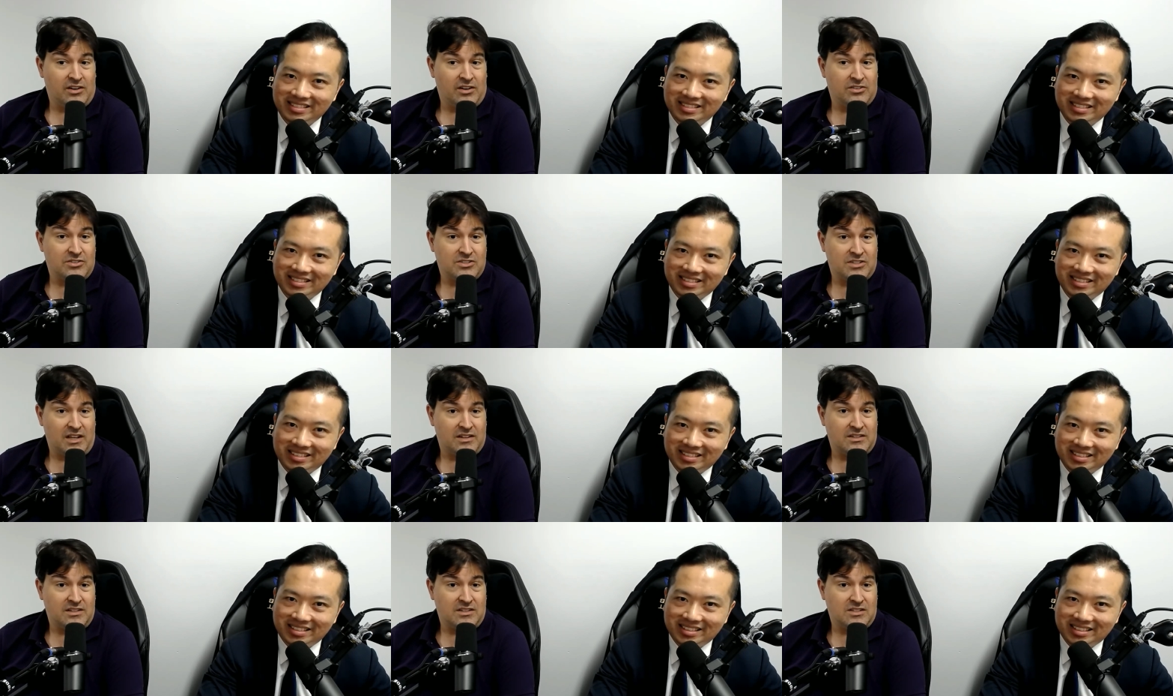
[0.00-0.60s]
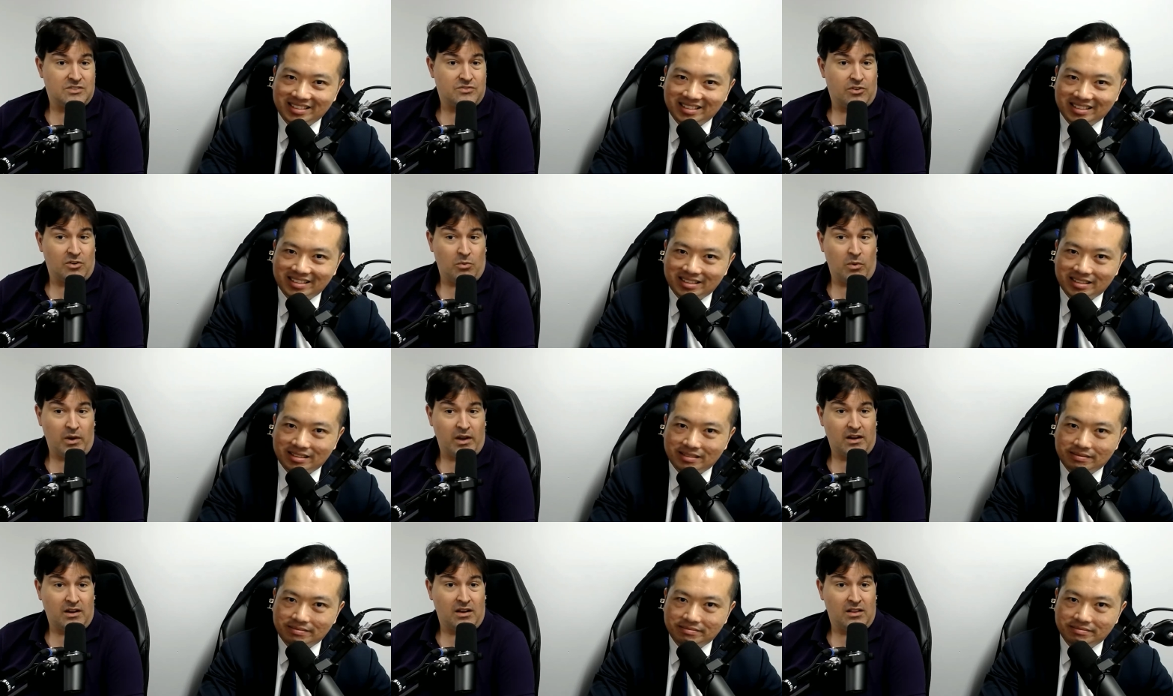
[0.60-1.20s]
Speaker 1: sentence for a
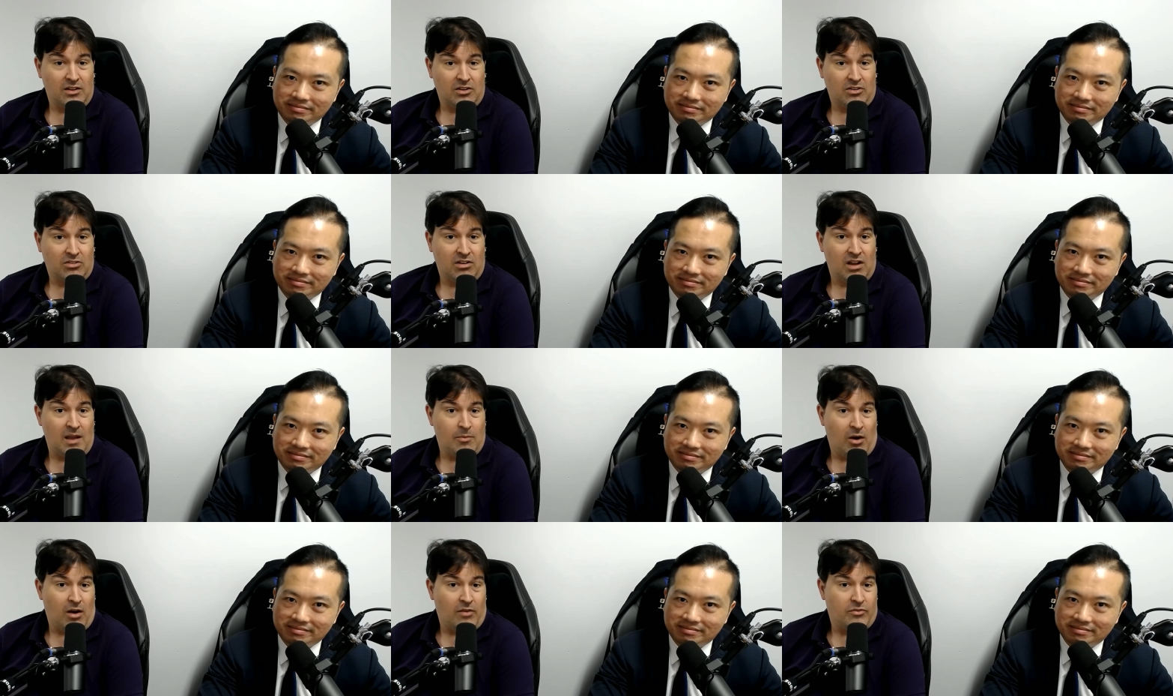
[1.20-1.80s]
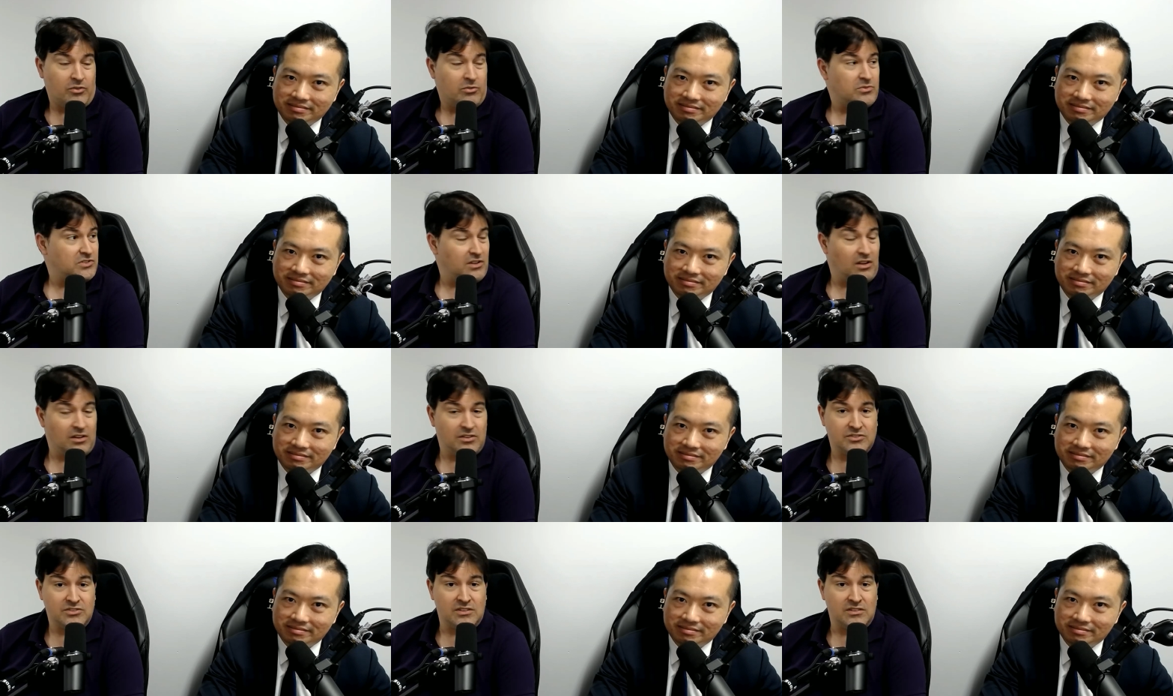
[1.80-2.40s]
white-collar crime often
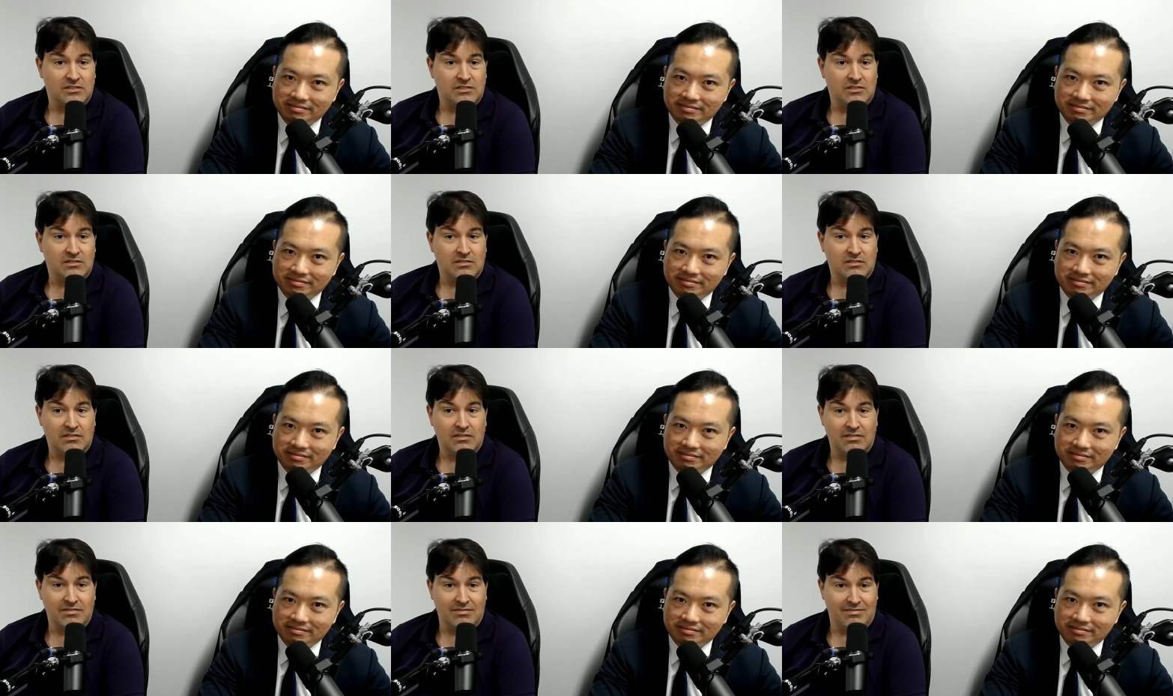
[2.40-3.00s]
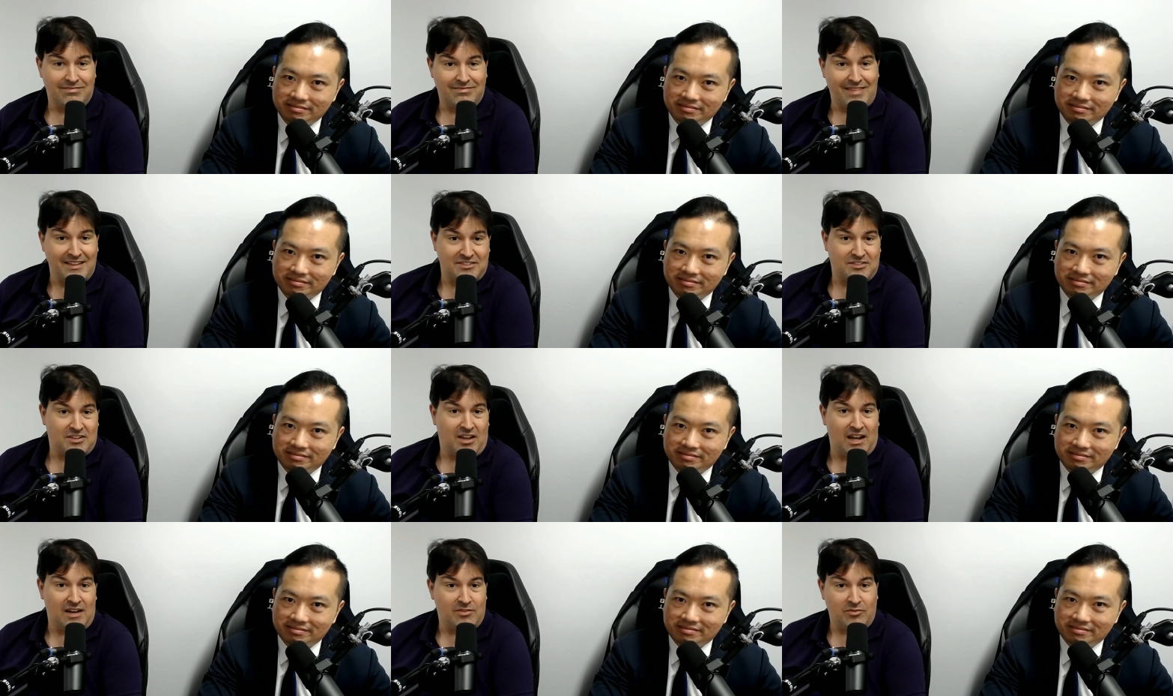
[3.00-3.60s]
results in this
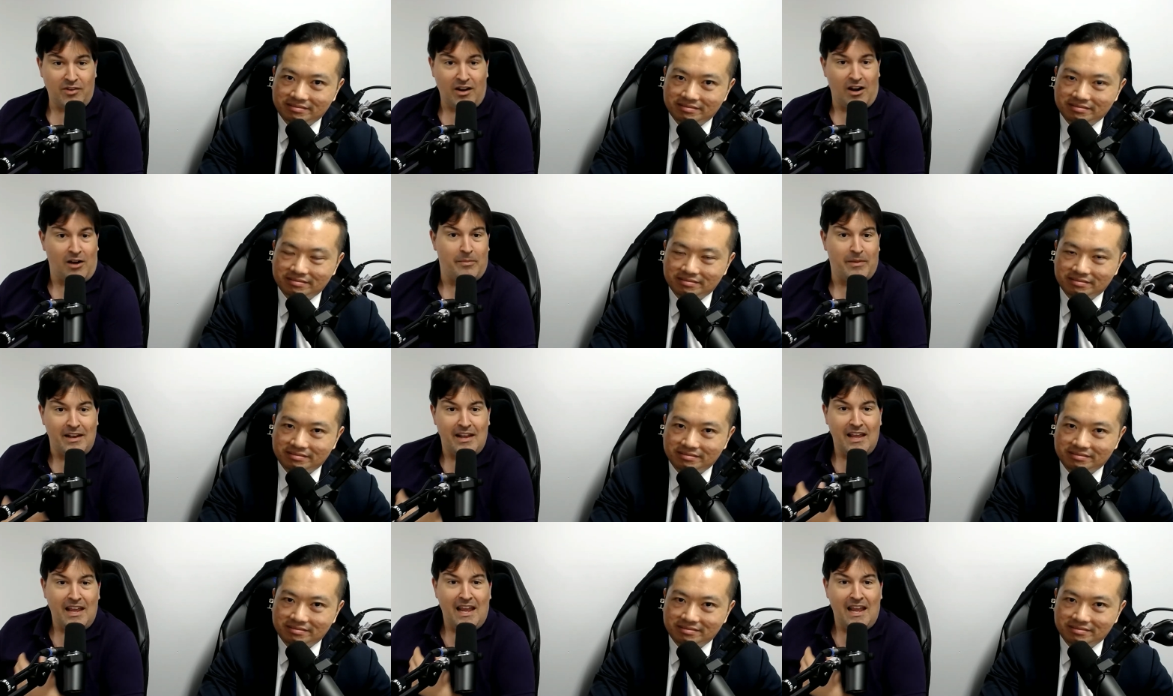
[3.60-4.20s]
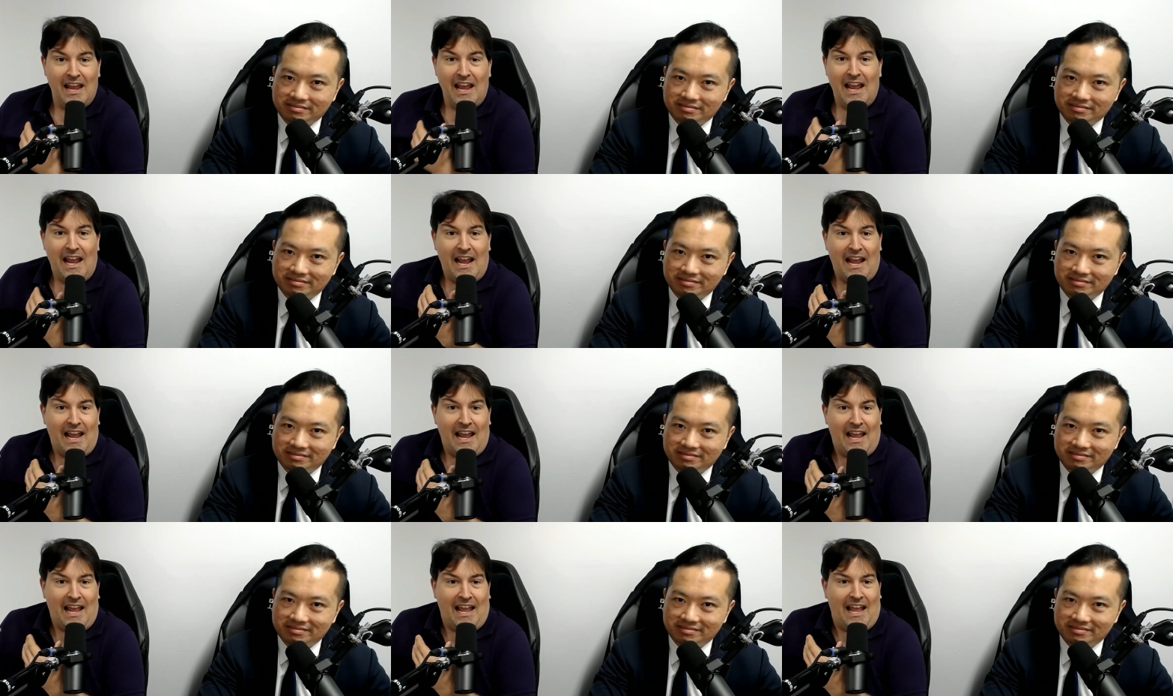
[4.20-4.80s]
kind of environment
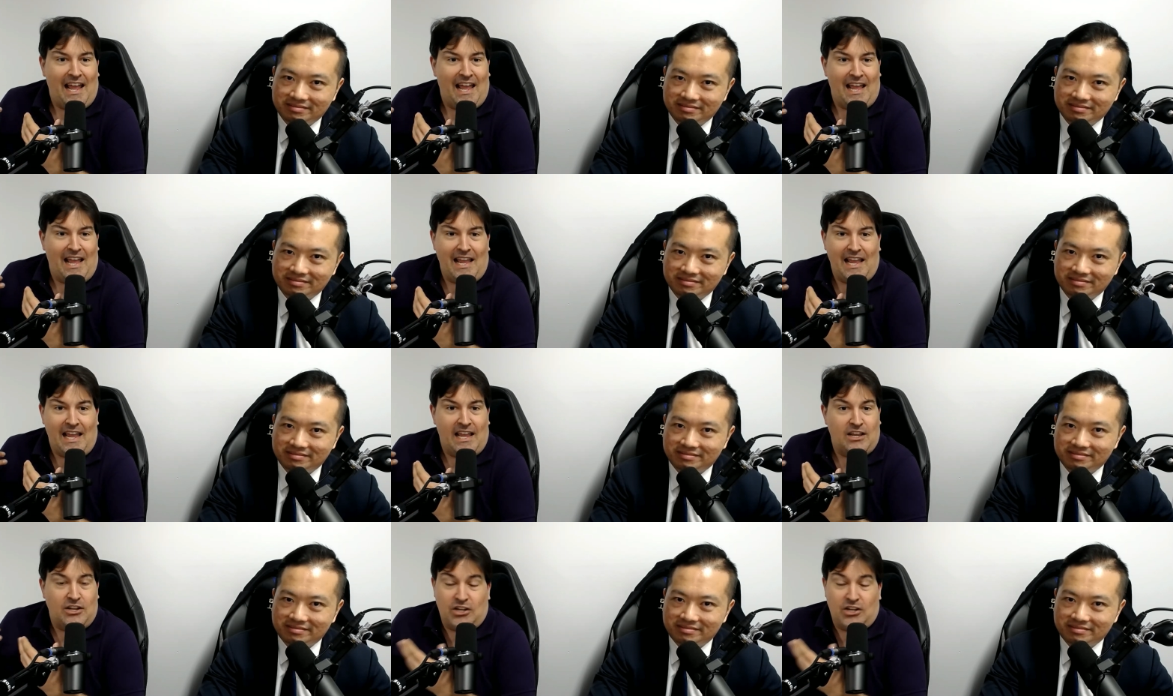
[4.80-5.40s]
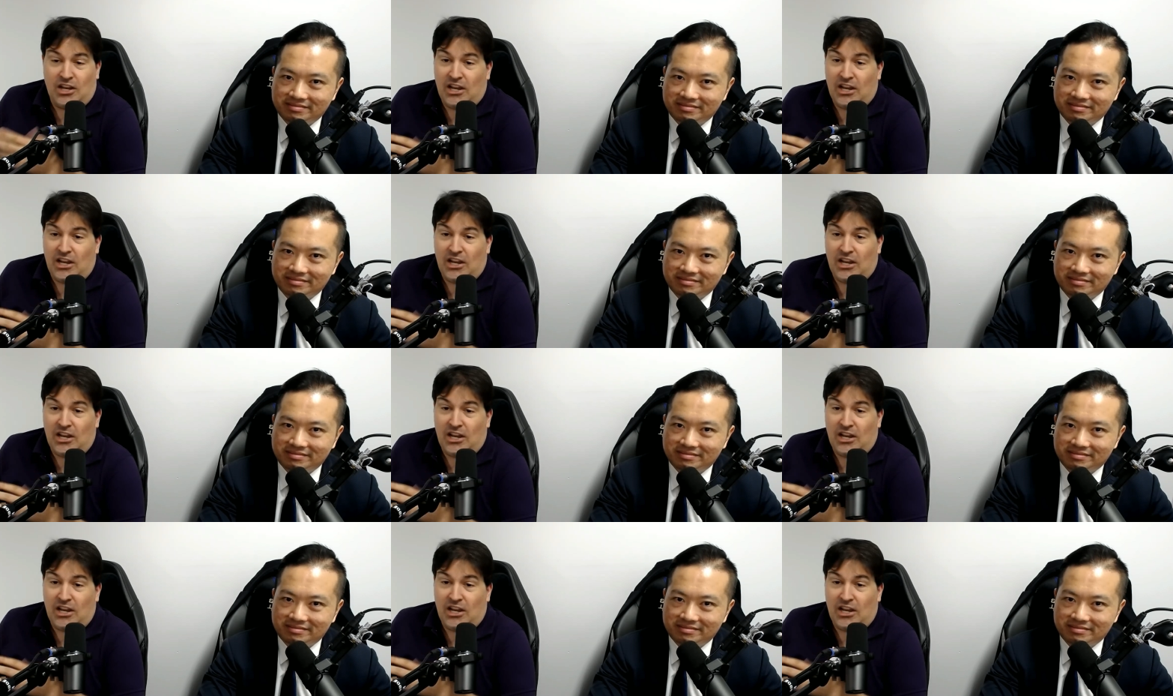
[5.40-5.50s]
he